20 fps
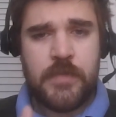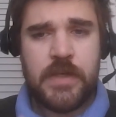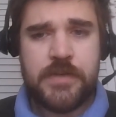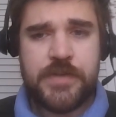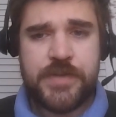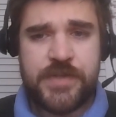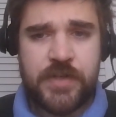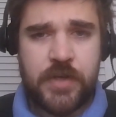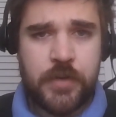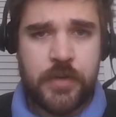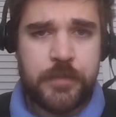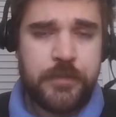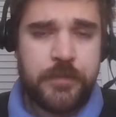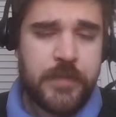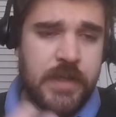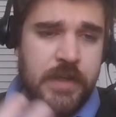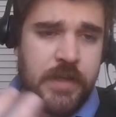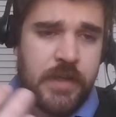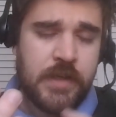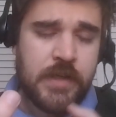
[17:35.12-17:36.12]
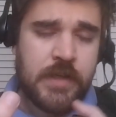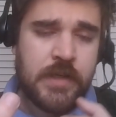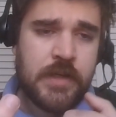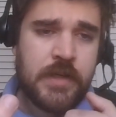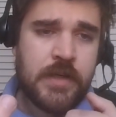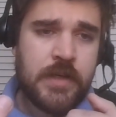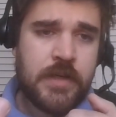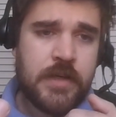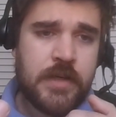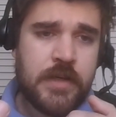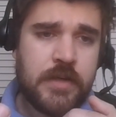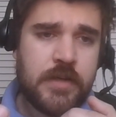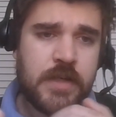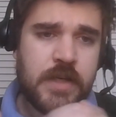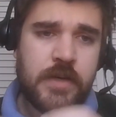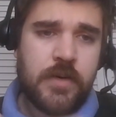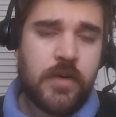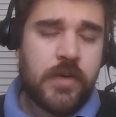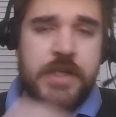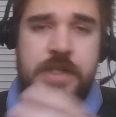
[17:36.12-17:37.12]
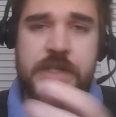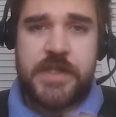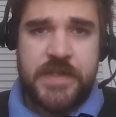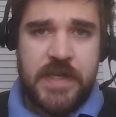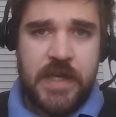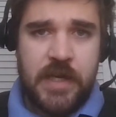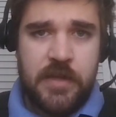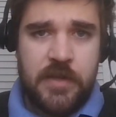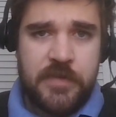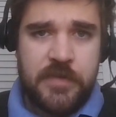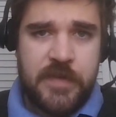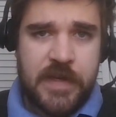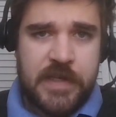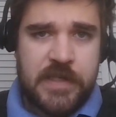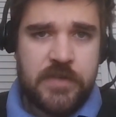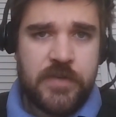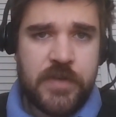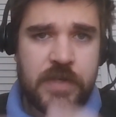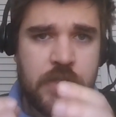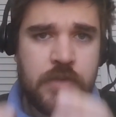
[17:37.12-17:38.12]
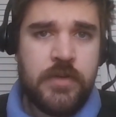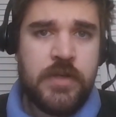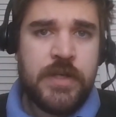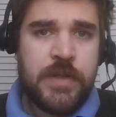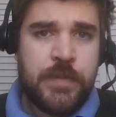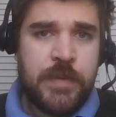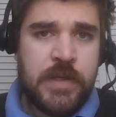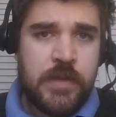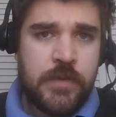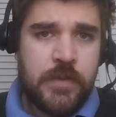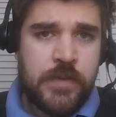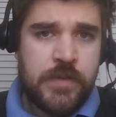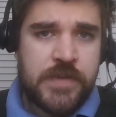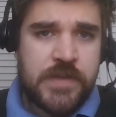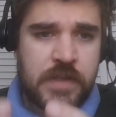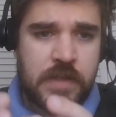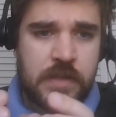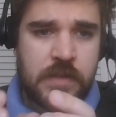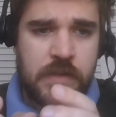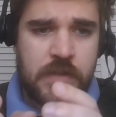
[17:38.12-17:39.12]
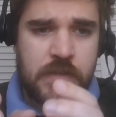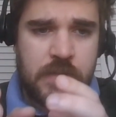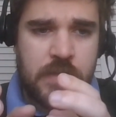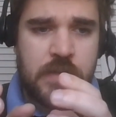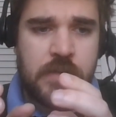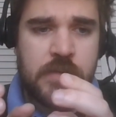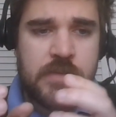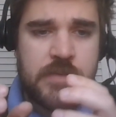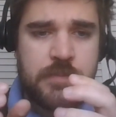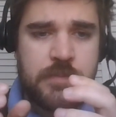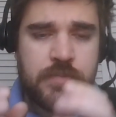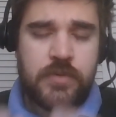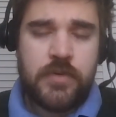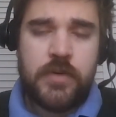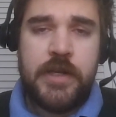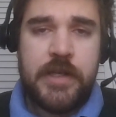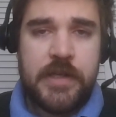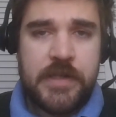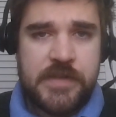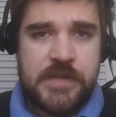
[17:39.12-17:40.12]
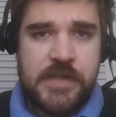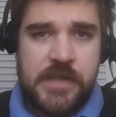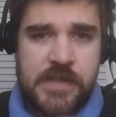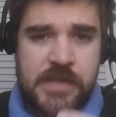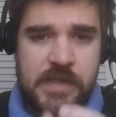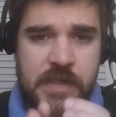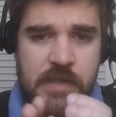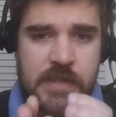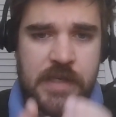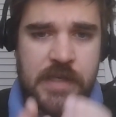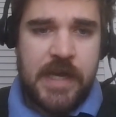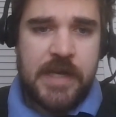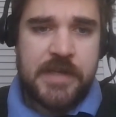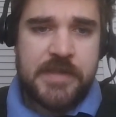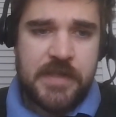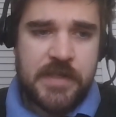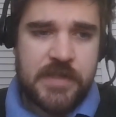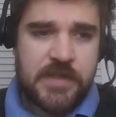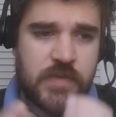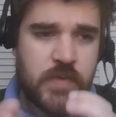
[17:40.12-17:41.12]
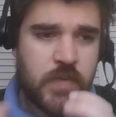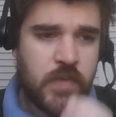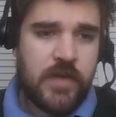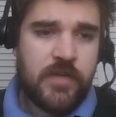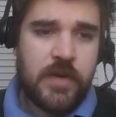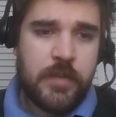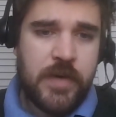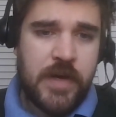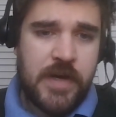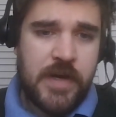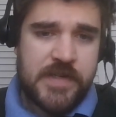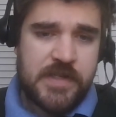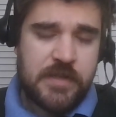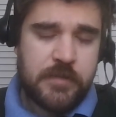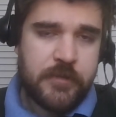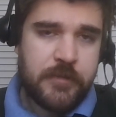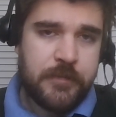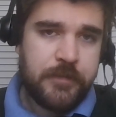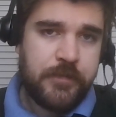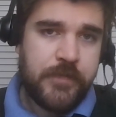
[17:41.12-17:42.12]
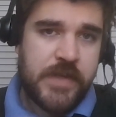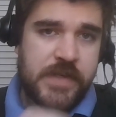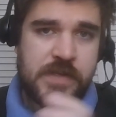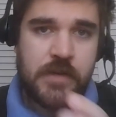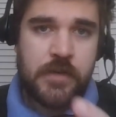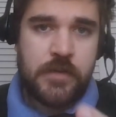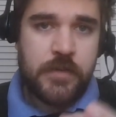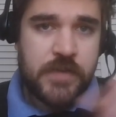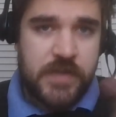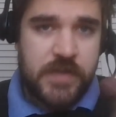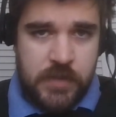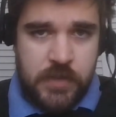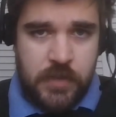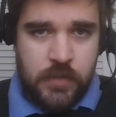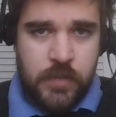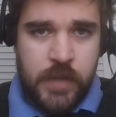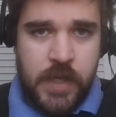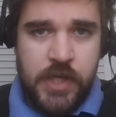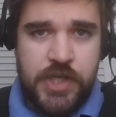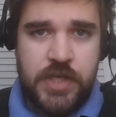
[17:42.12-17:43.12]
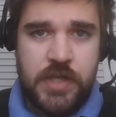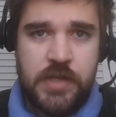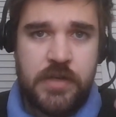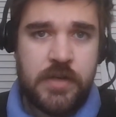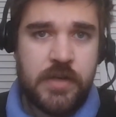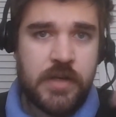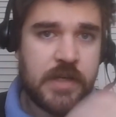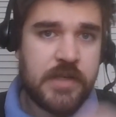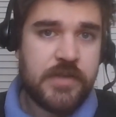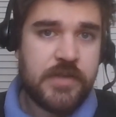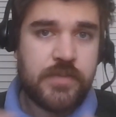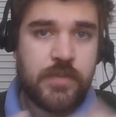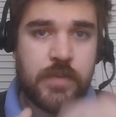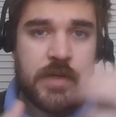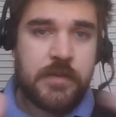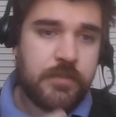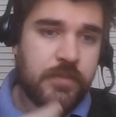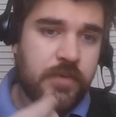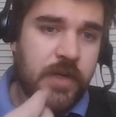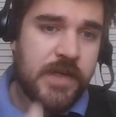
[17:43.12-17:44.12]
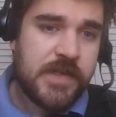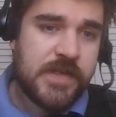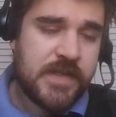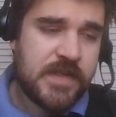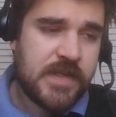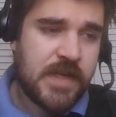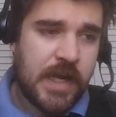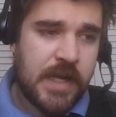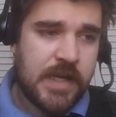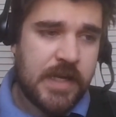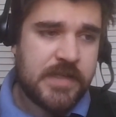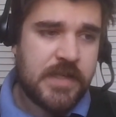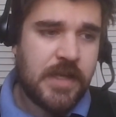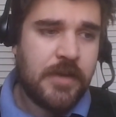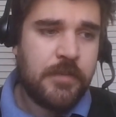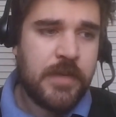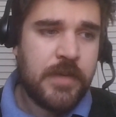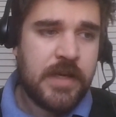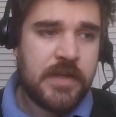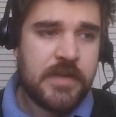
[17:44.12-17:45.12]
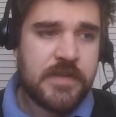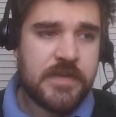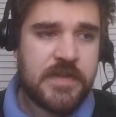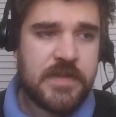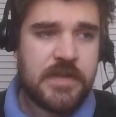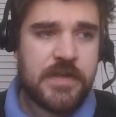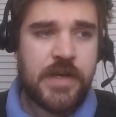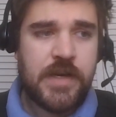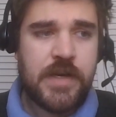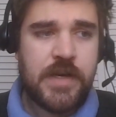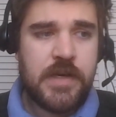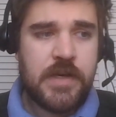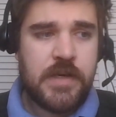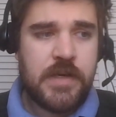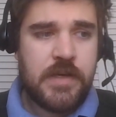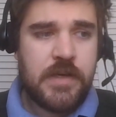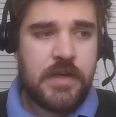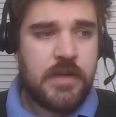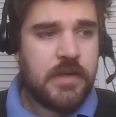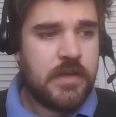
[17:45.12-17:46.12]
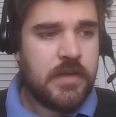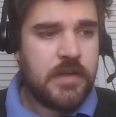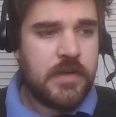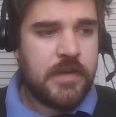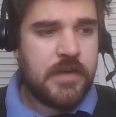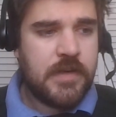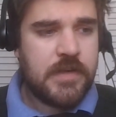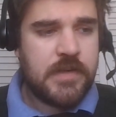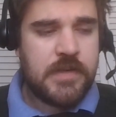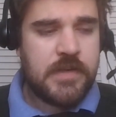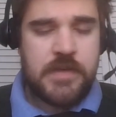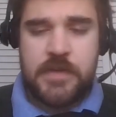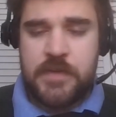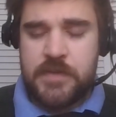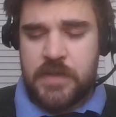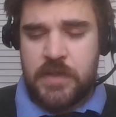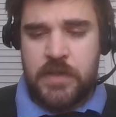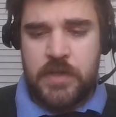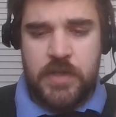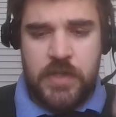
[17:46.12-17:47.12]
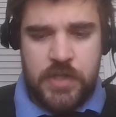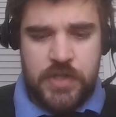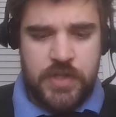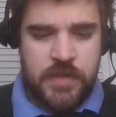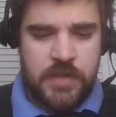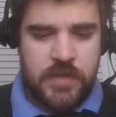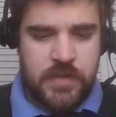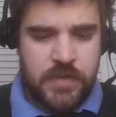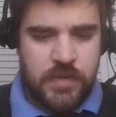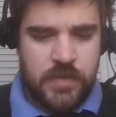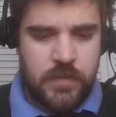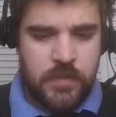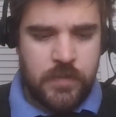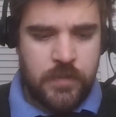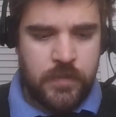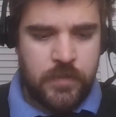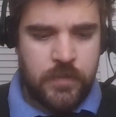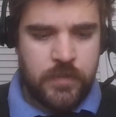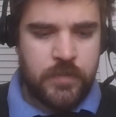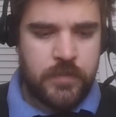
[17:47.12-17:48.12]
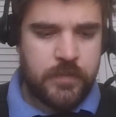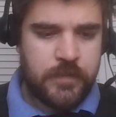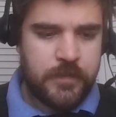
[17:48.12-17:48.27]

So, in order to scale effectively, you need to be using these pre-existing assets wherever possible. This includes integration, and what pre-existing asset means is, in addition to